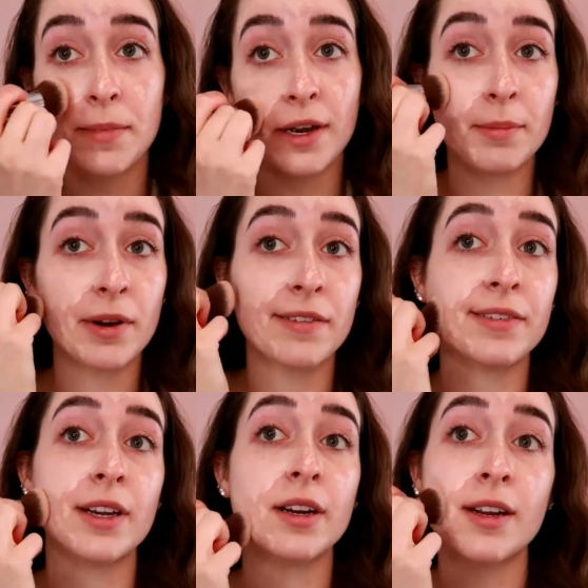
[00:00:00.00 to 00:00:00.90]
kind of
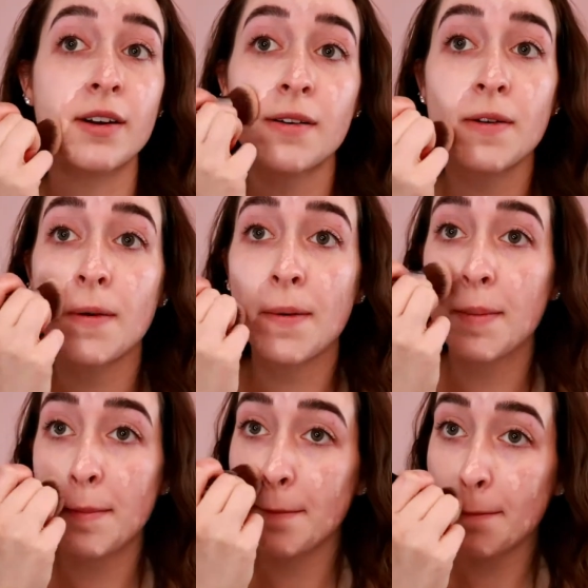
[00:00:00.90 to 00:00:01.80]
buffing it in.
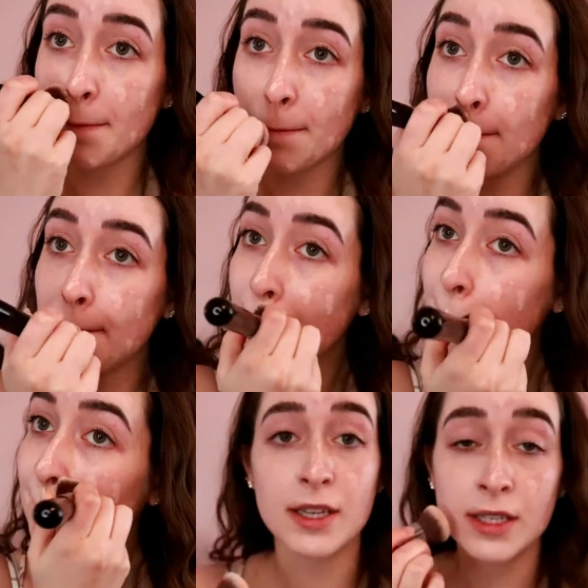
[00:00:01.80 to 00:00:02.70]

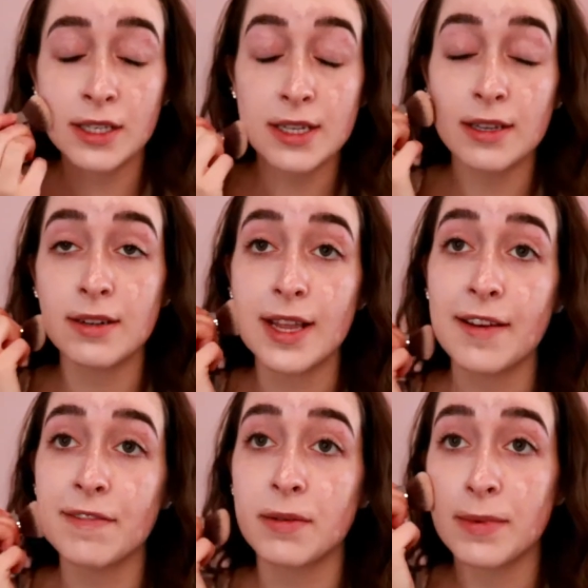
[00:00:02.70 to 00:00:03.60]
This is a little
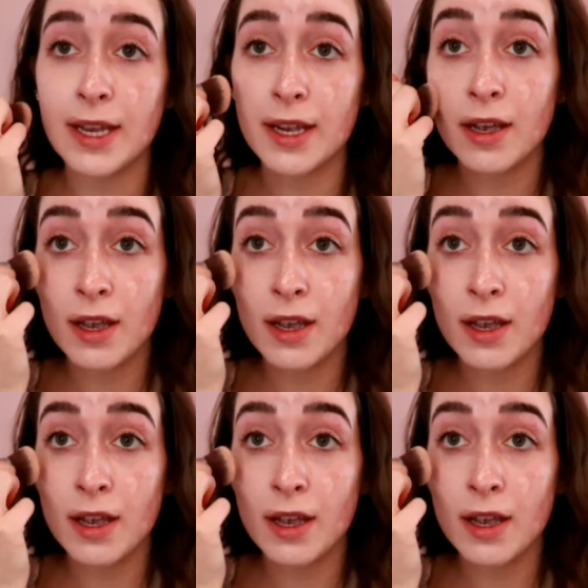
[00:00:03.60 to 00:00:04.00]
light for me.